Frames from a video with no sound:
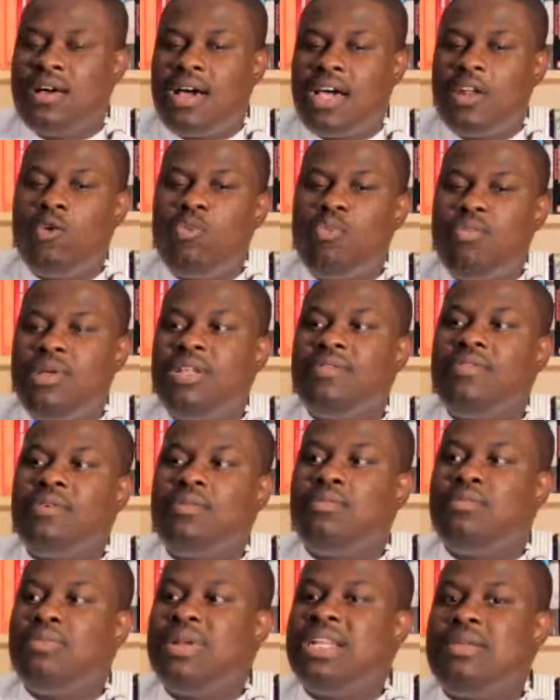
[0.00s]
I don't believe
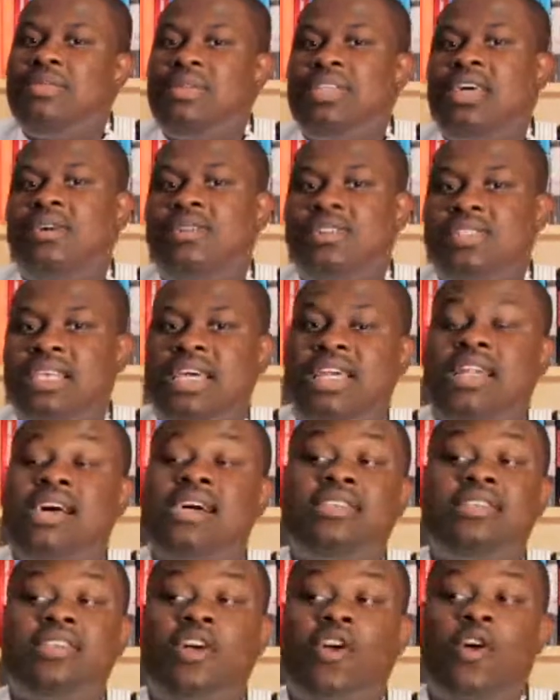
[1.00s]
in blaming
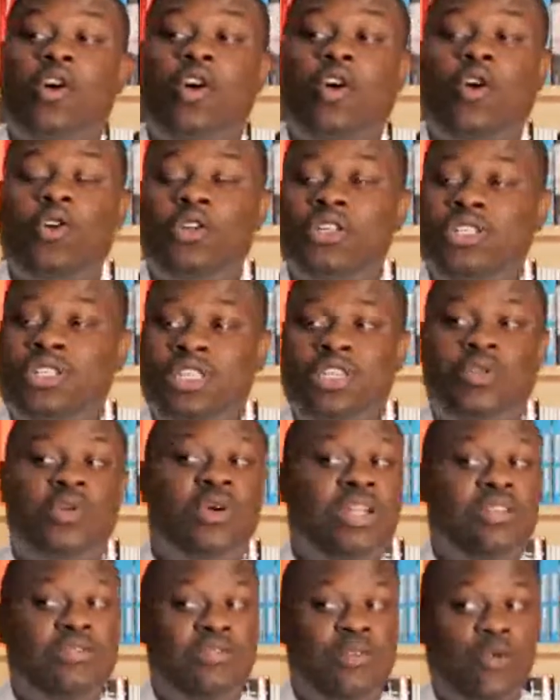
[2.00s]
outsiders
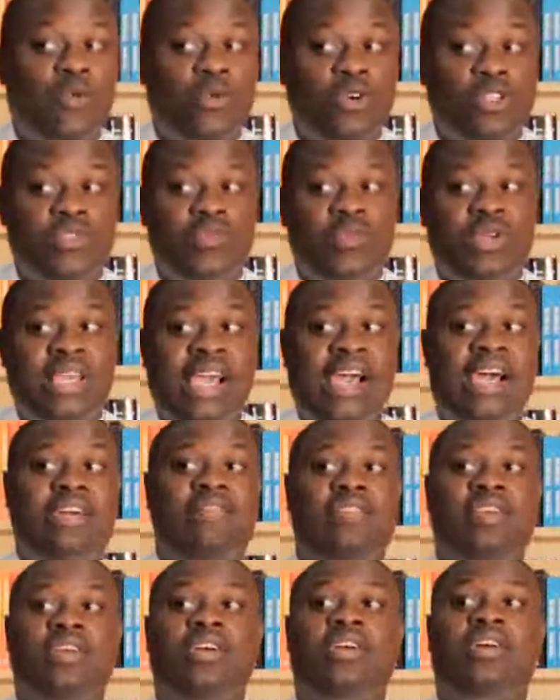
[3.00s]
continually for what we
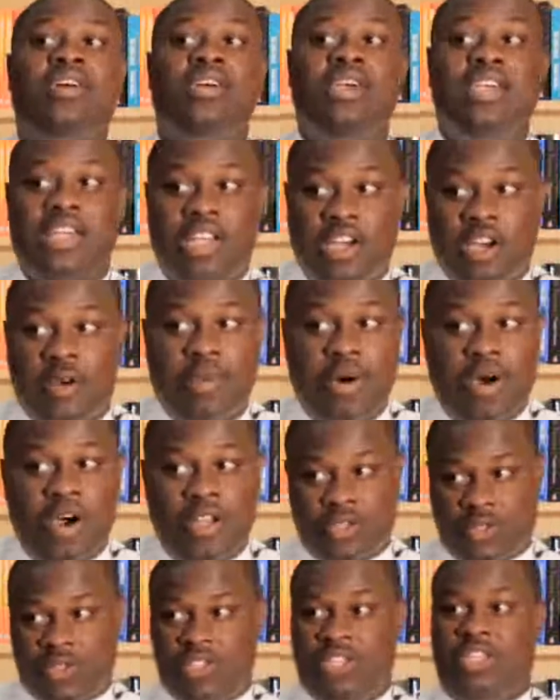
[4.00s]
have in our
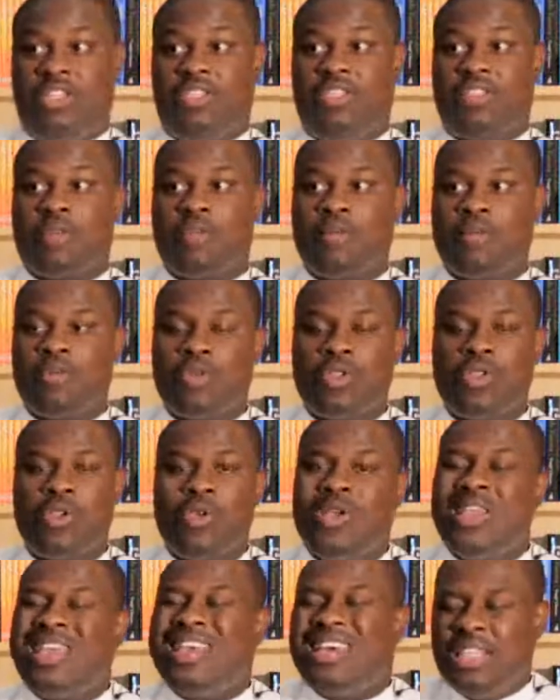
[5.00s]
power to change.
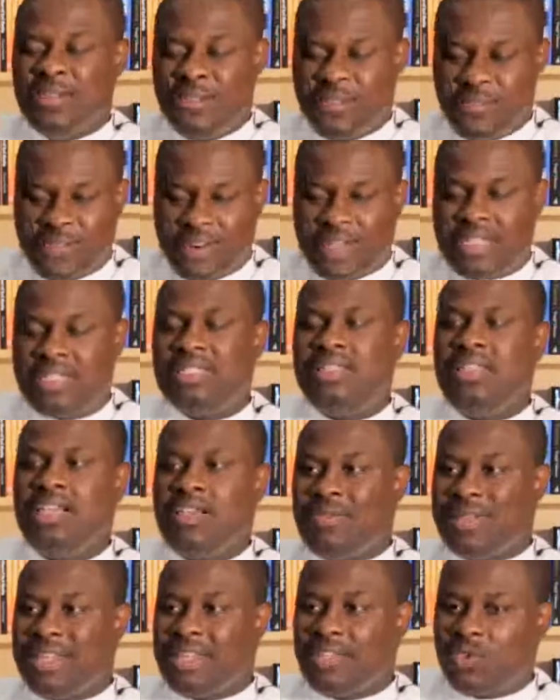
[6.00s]
The first
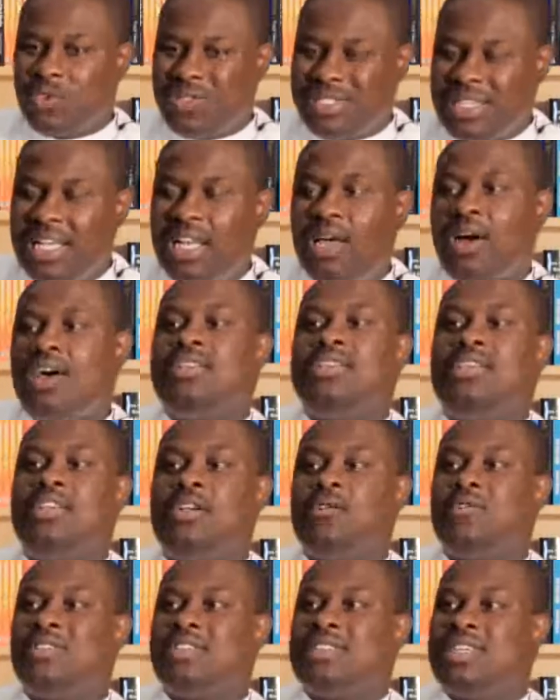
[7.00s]
thing we need to tell
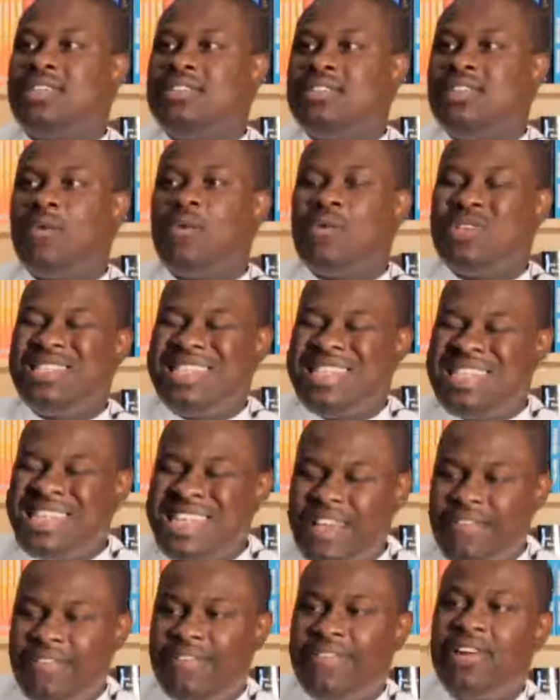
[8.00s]
ourselves is that there was
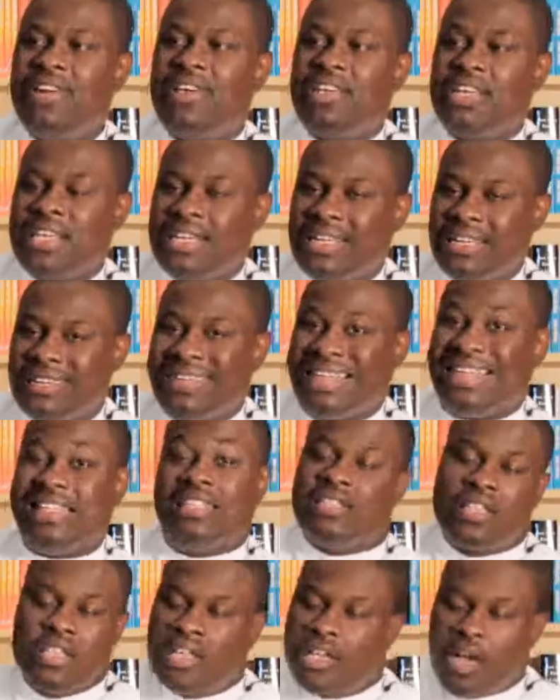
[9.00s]
never a
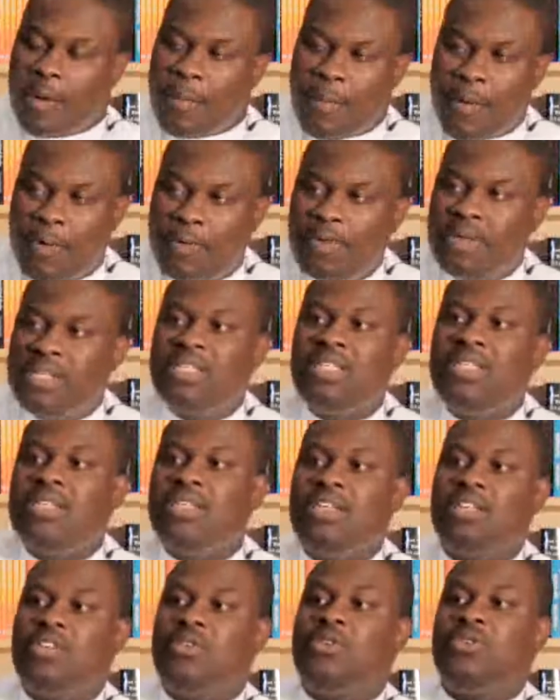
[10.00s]
great
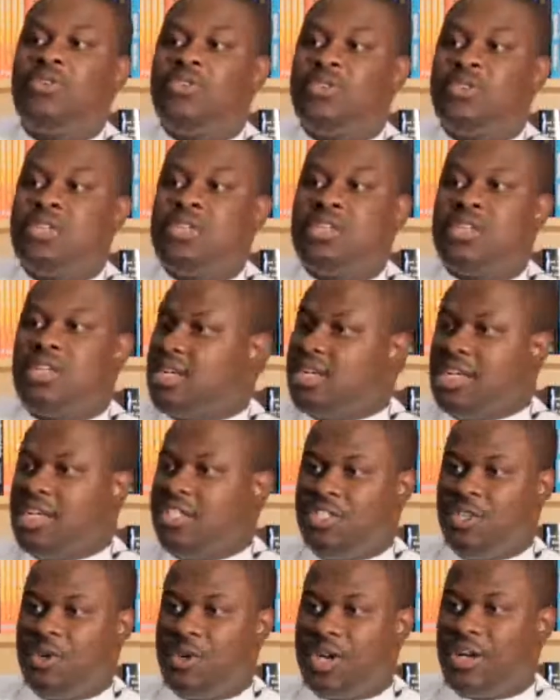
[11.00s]
publishing industry in
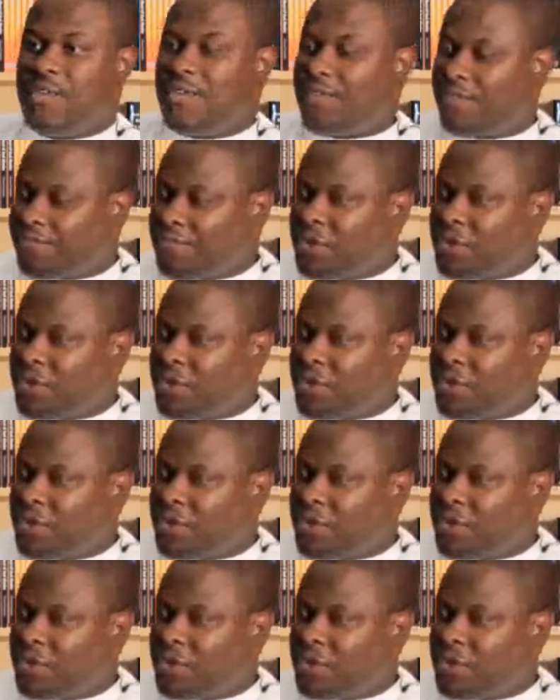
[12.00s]
Nigeria.